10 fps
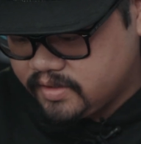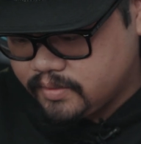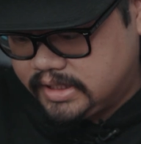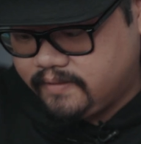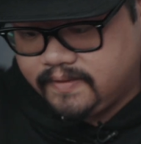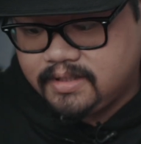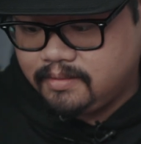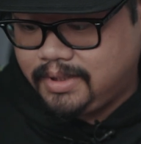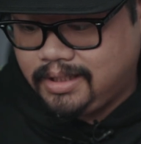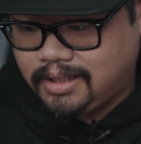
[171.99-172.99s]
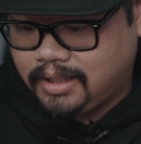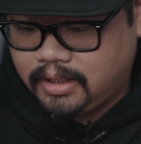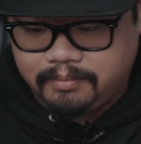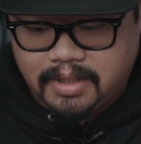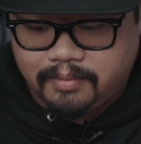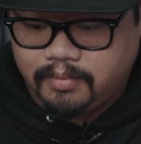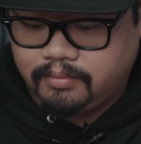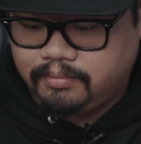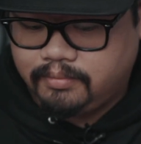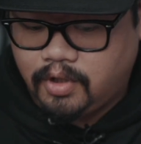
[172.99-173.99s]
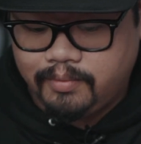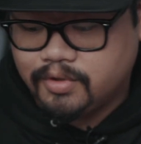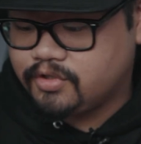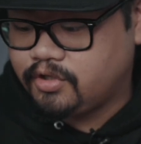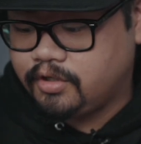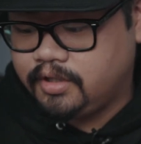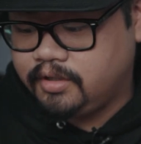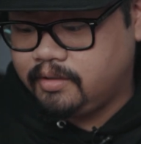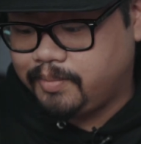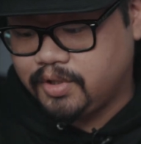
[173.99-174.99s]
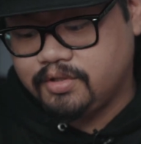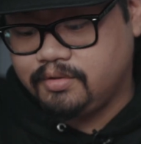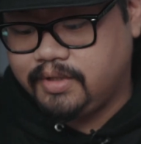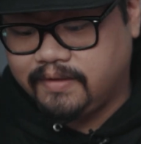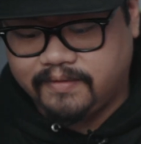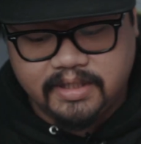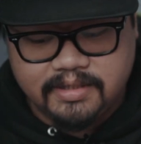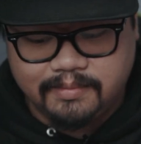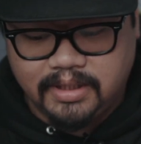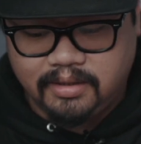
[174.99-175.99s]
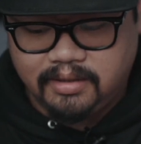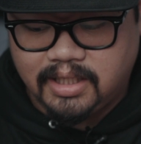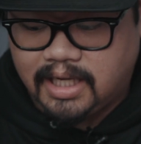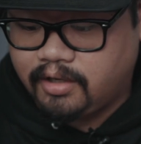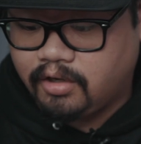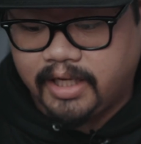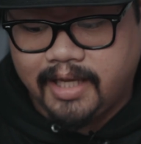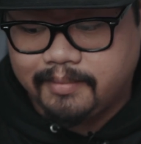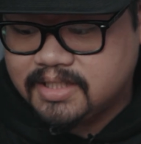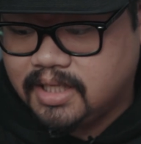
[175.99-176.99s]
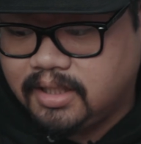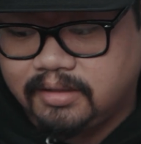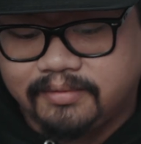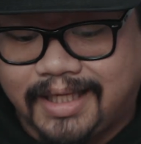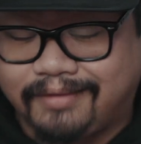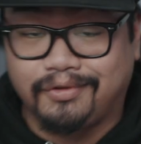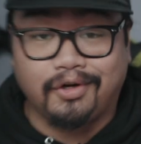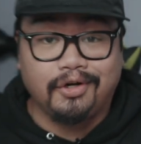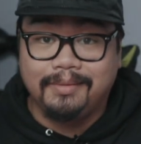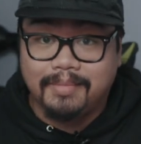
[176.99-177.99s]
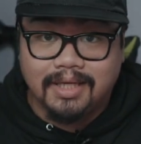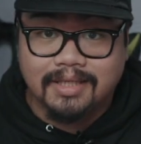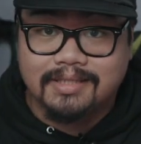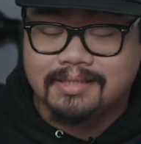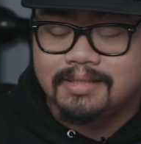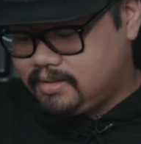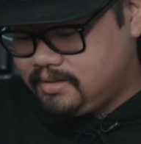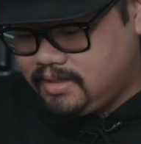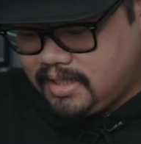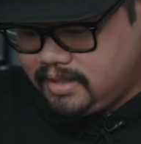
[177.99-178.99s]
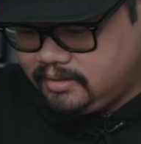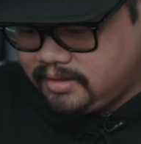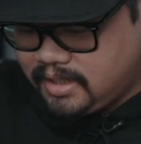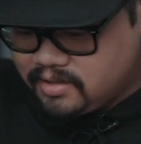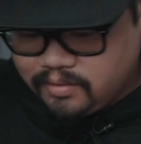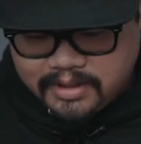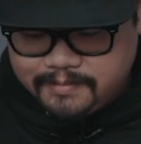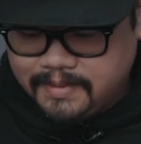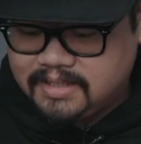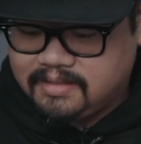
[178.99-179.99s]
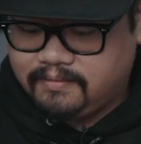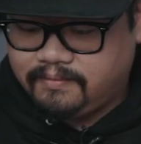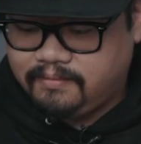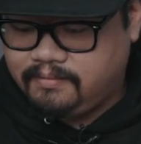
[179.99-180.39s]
This was gifted to me and I'm almost certain the person who gifted it to me got it on Amazon, like $30. It's not too expensive.